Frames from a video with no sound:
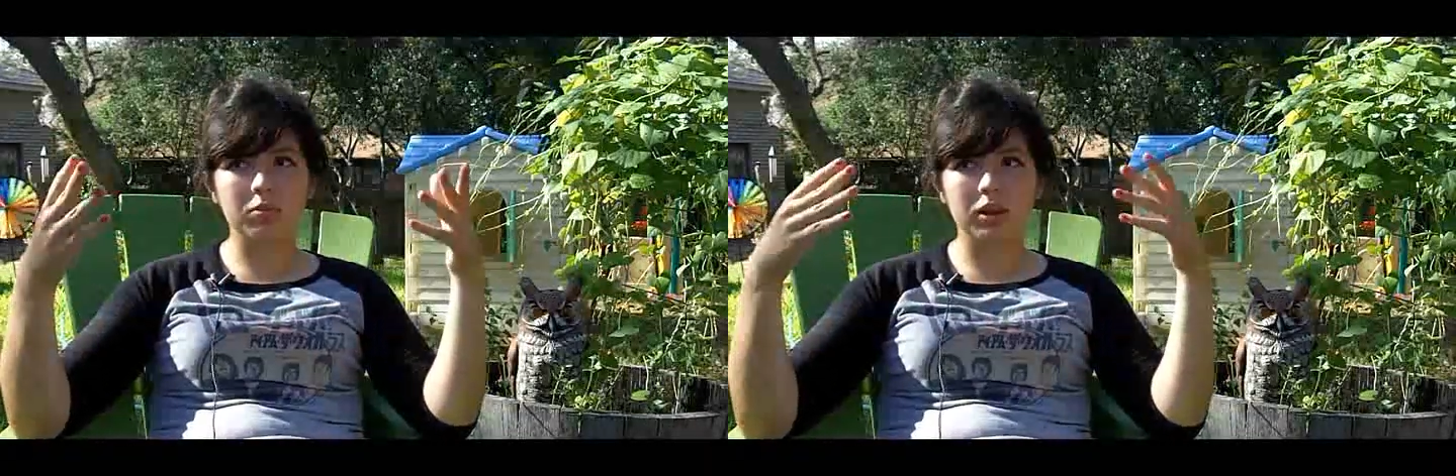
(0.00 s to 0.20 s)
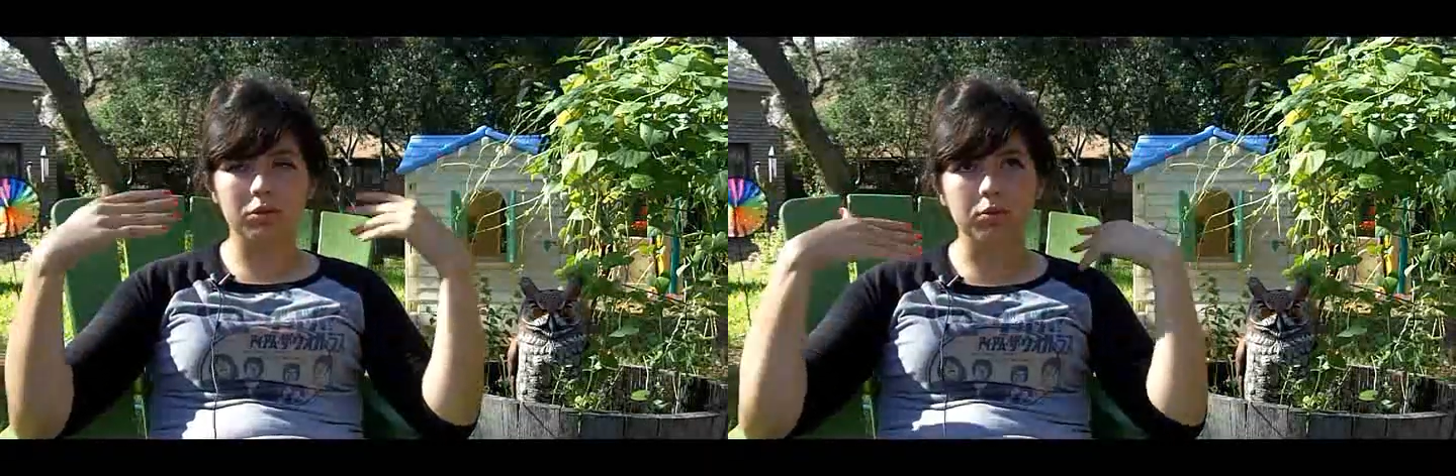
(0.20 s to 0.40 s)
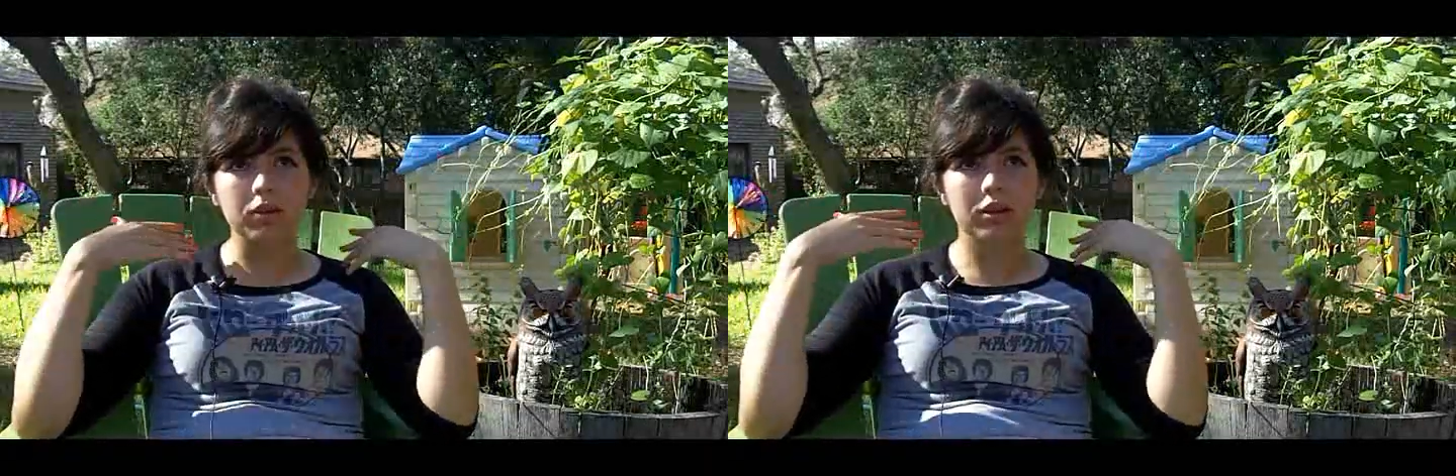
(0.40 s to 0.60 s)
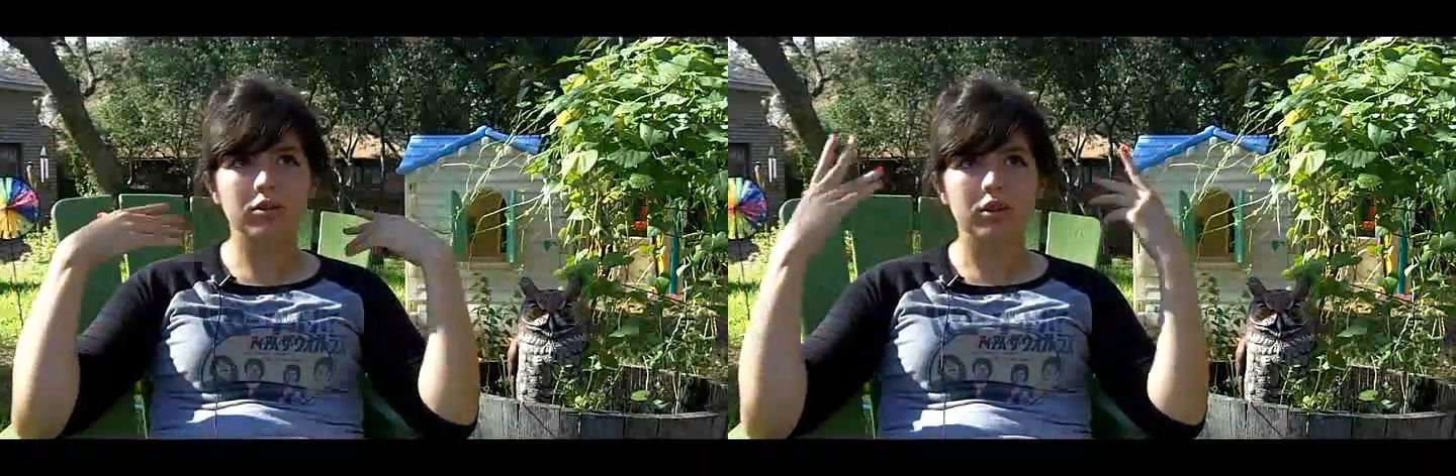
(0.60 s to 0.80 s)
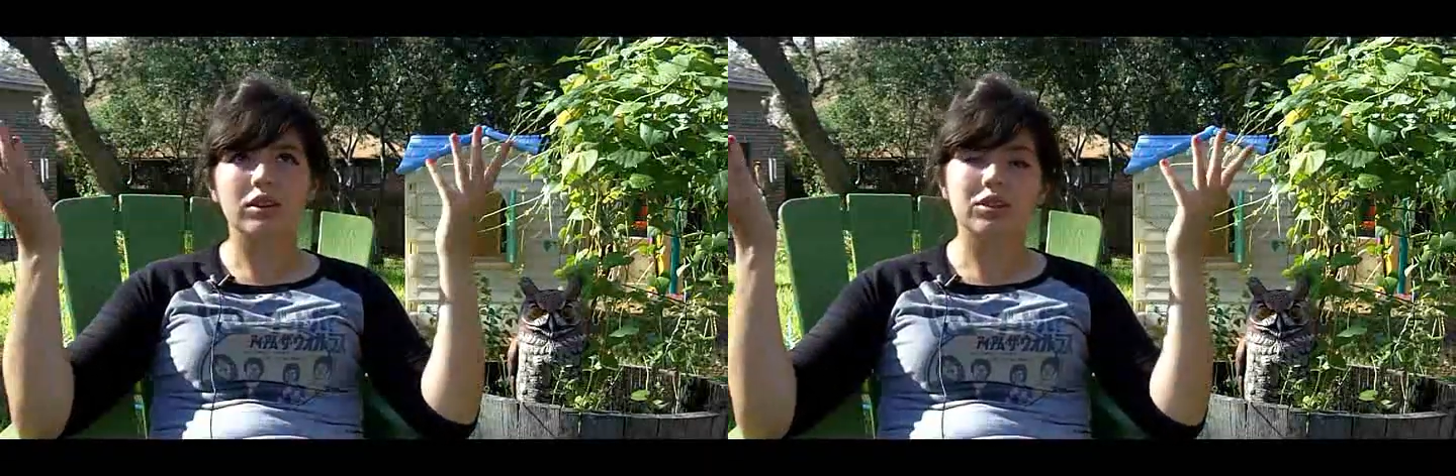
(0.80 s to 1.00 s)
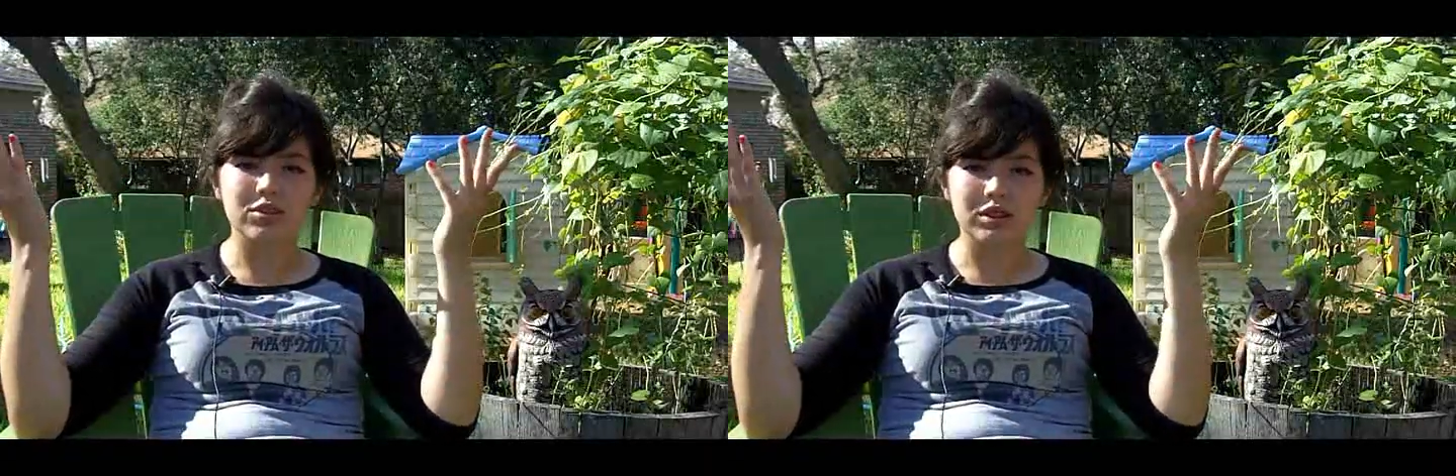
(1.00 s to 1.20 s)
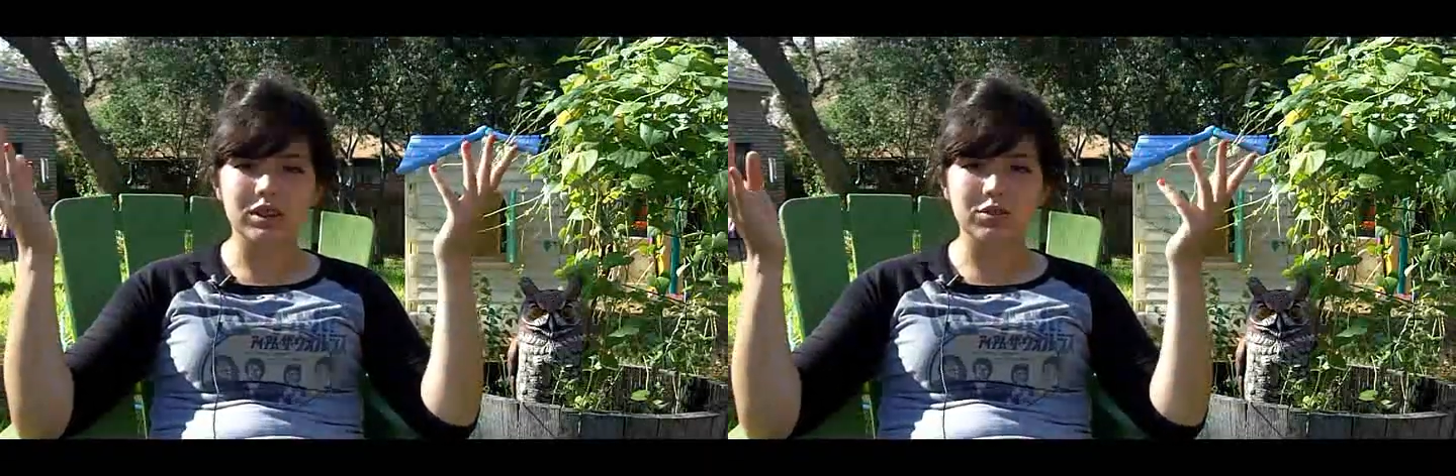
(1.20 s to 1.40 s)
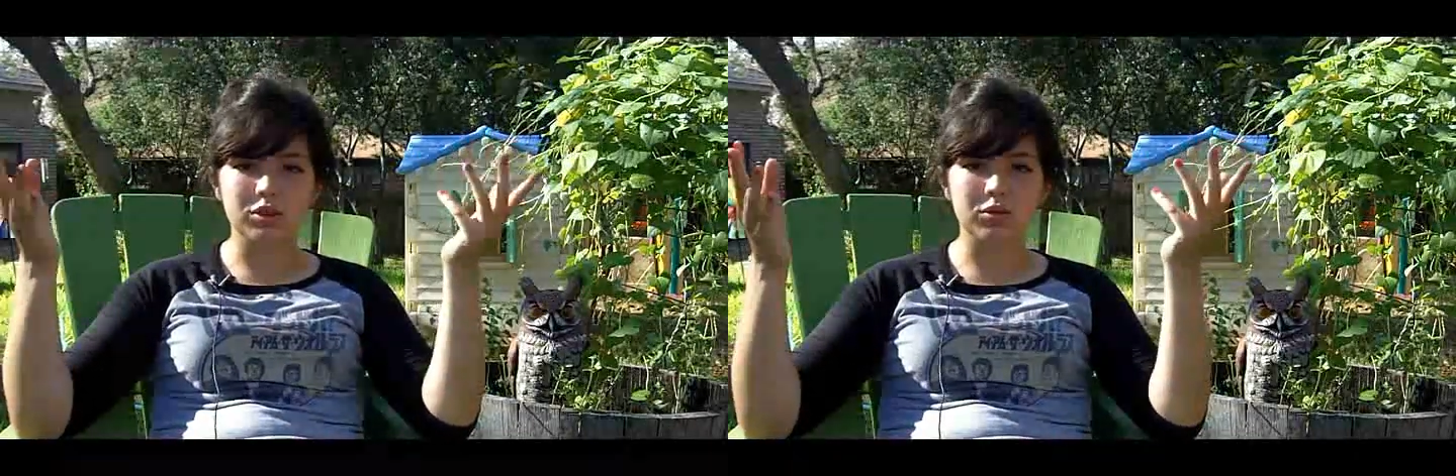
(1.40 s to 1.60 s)
like replenish our
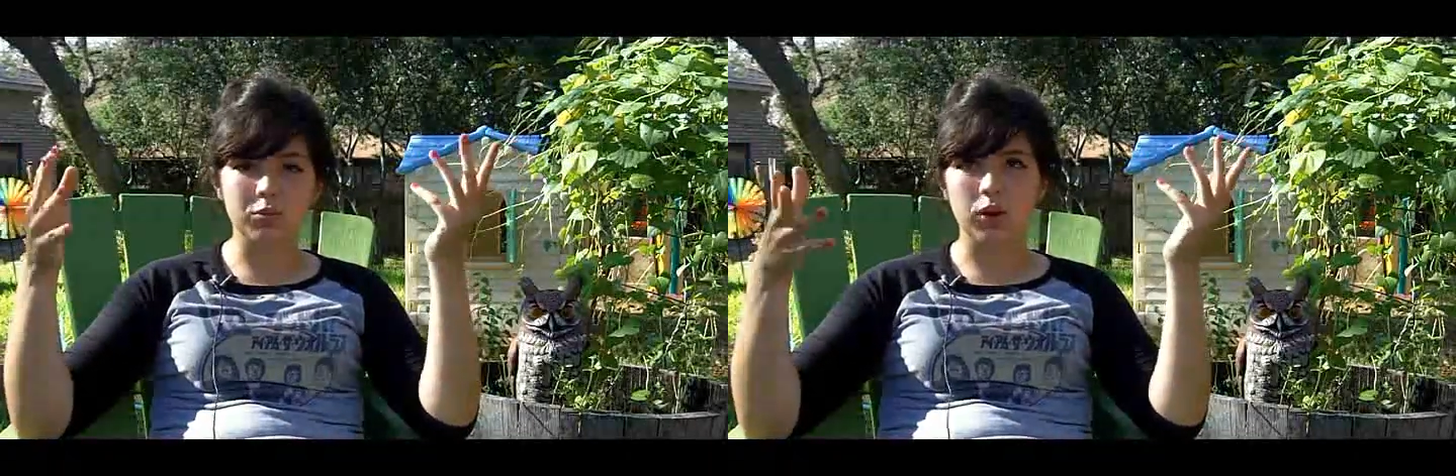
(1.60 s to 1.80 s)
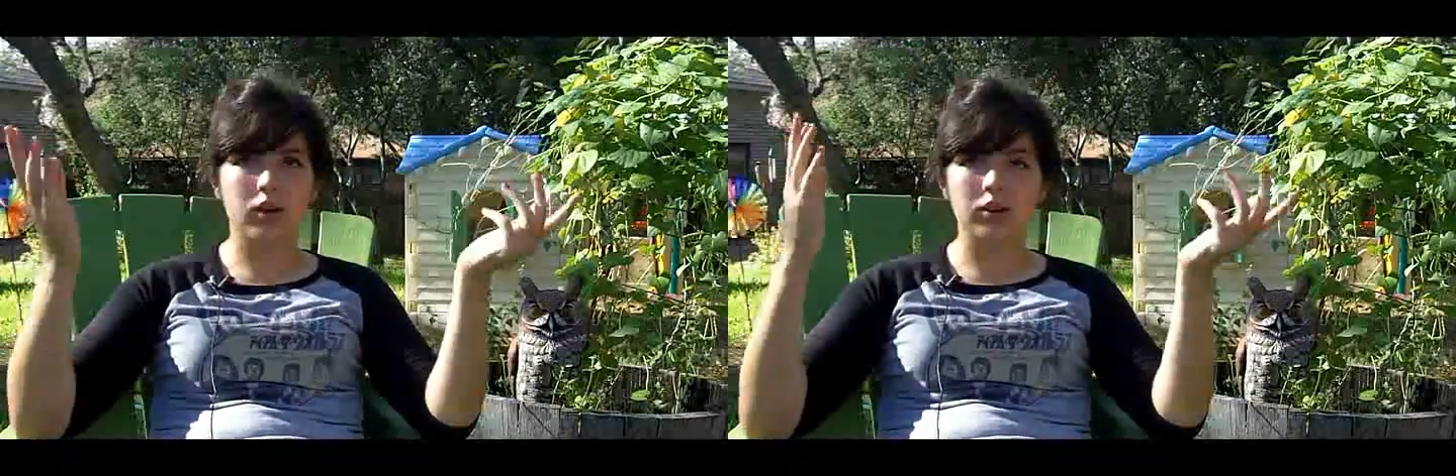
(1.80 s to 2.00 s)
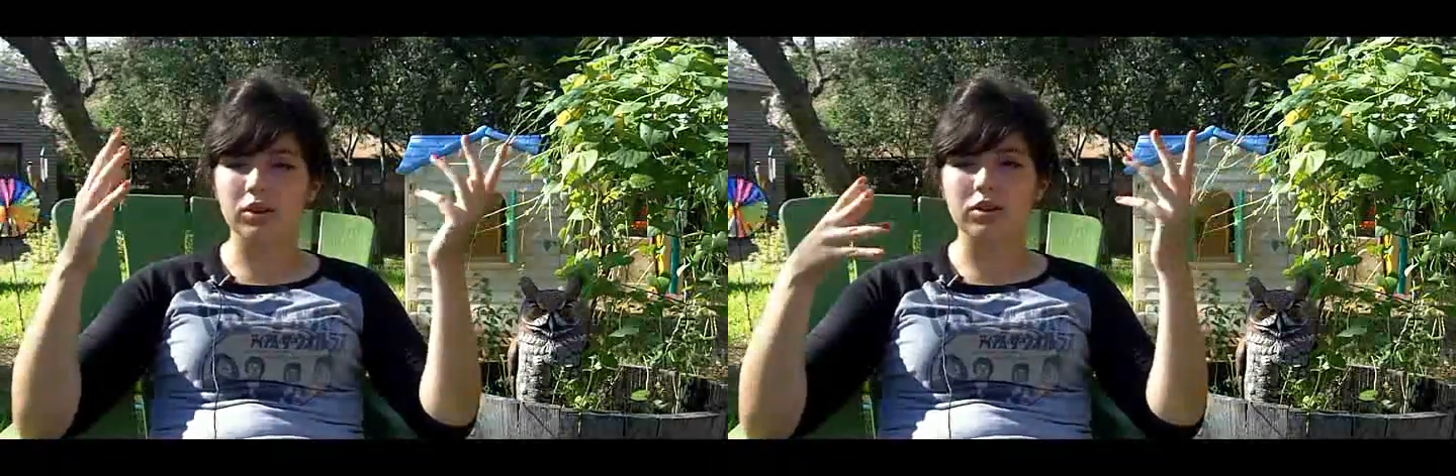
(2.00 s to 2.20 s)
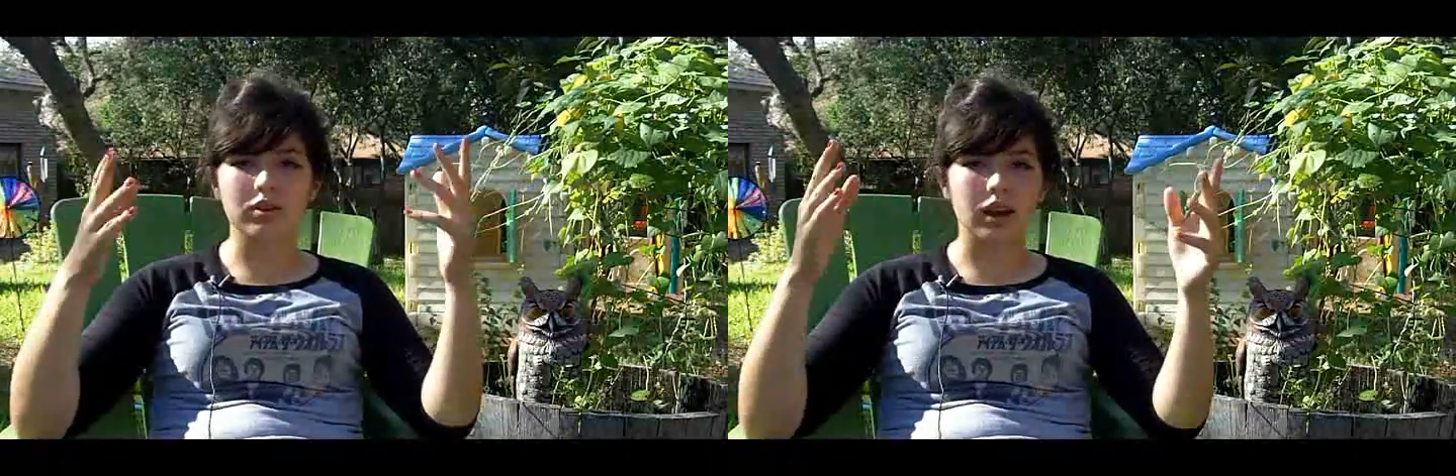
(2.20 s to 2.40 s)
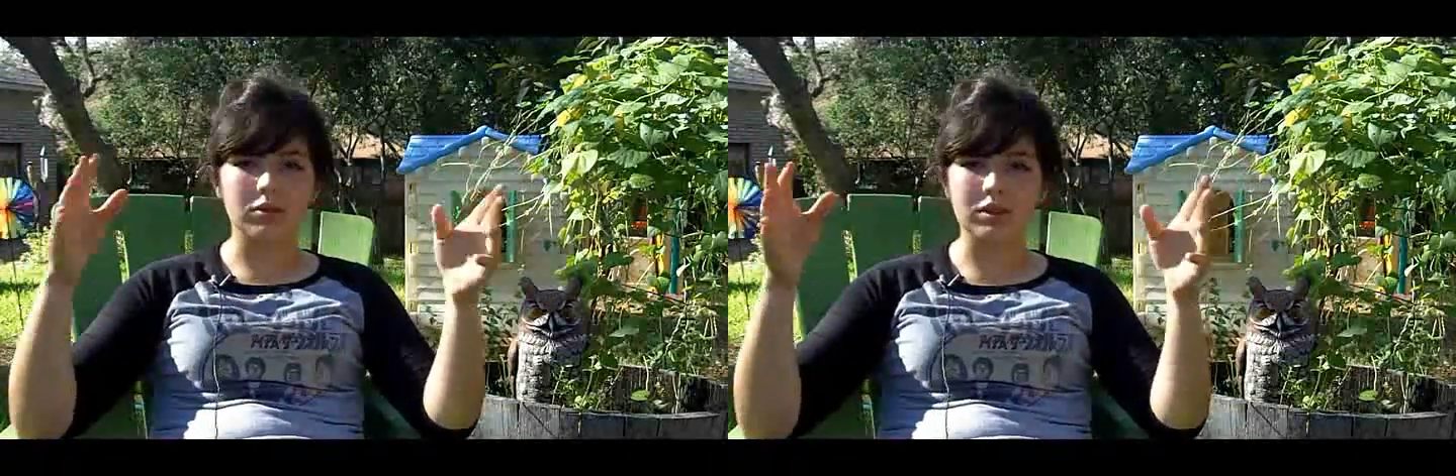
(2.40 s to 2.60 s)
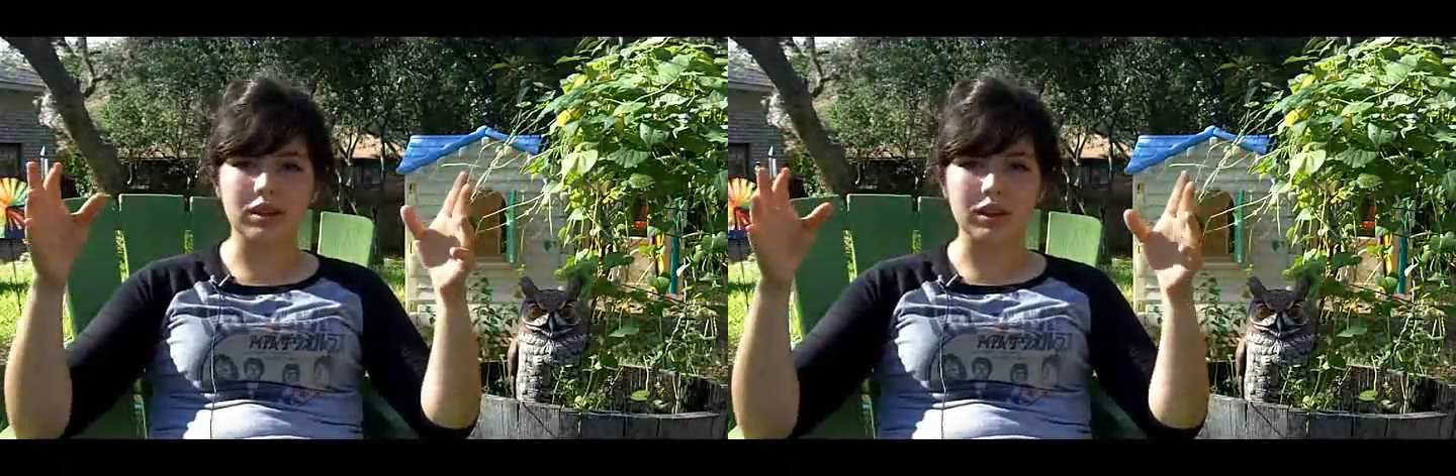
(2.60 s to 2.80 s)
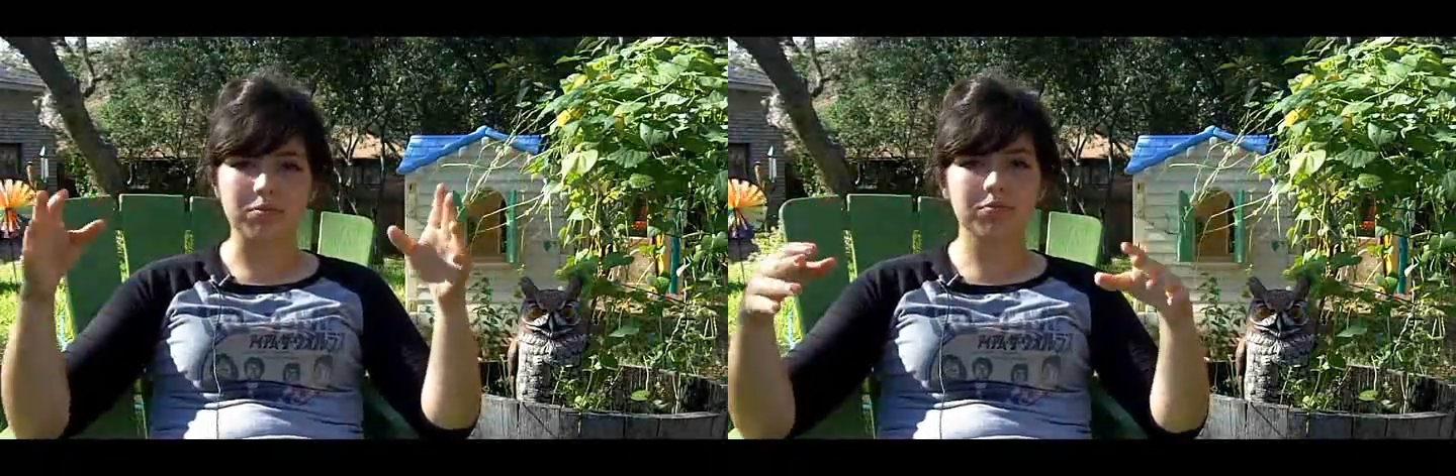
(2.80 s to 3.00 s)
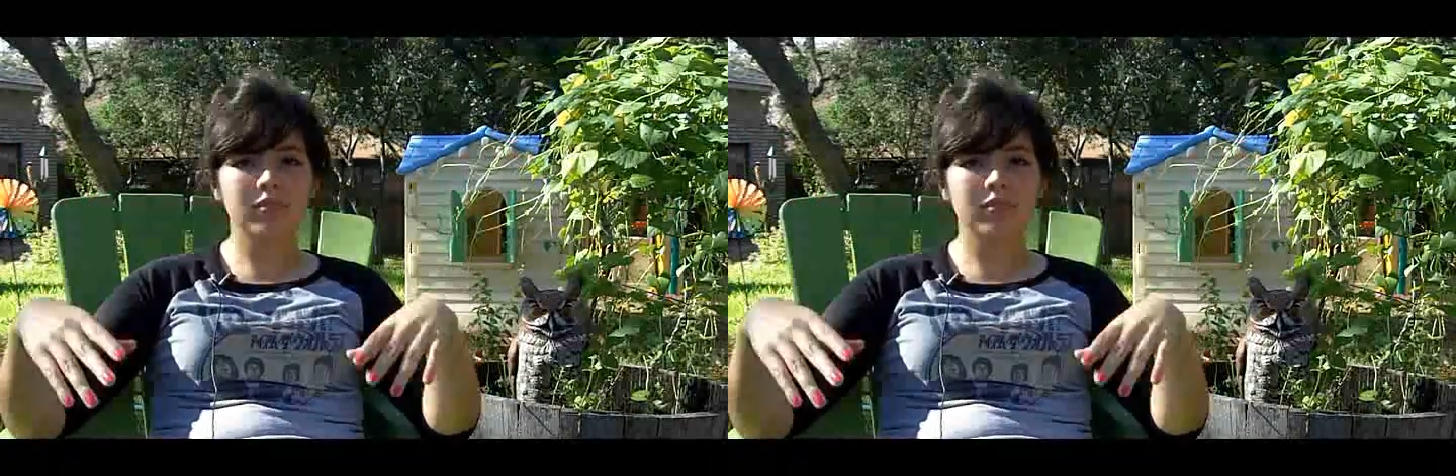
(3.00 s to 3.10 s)
energy, drink water and everything.